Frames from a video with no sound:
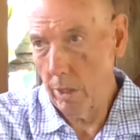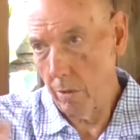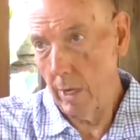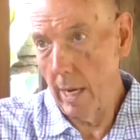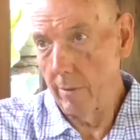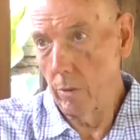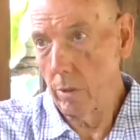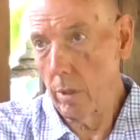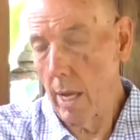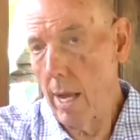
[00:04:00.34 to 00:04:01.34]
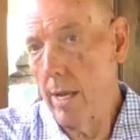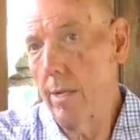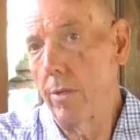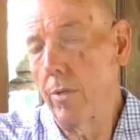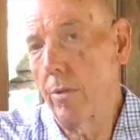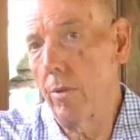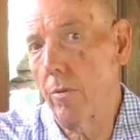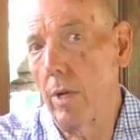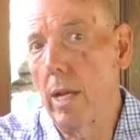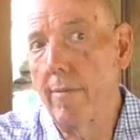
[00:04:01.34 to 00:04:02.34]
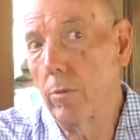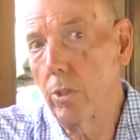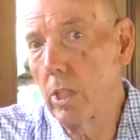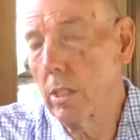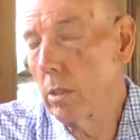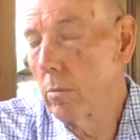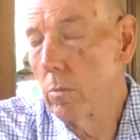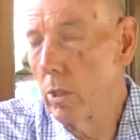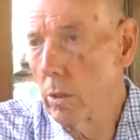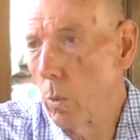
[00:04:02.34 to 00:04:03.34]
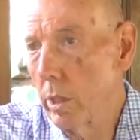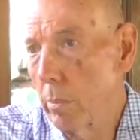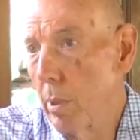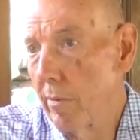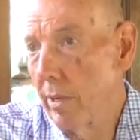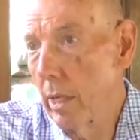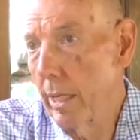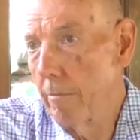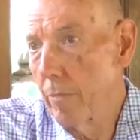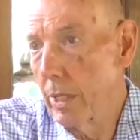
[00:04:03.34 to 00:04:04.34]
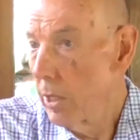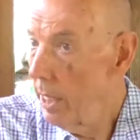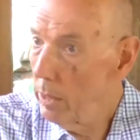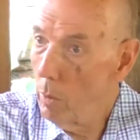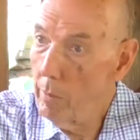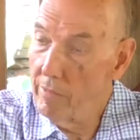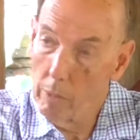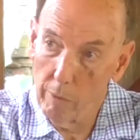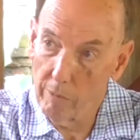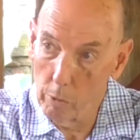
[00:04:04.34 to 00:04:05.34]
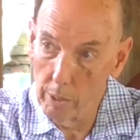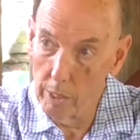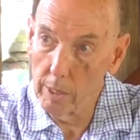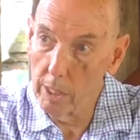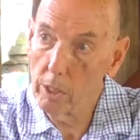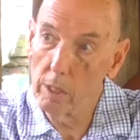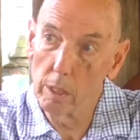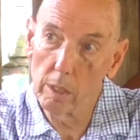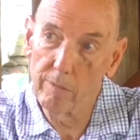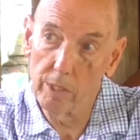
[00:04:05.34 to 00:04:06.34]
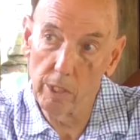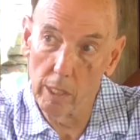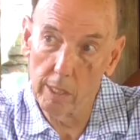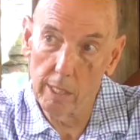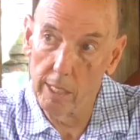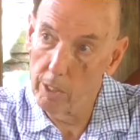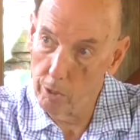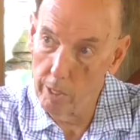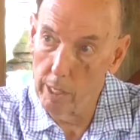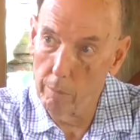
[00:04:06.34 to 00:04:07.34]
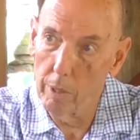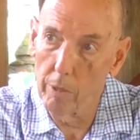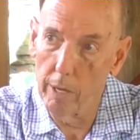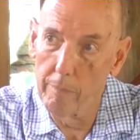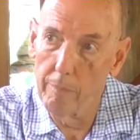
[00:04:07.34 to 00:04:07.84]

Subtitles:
there's 3 levels, and the 3 levels just works perfectly. And so that's what we've done. We called it a distance facilitator training program.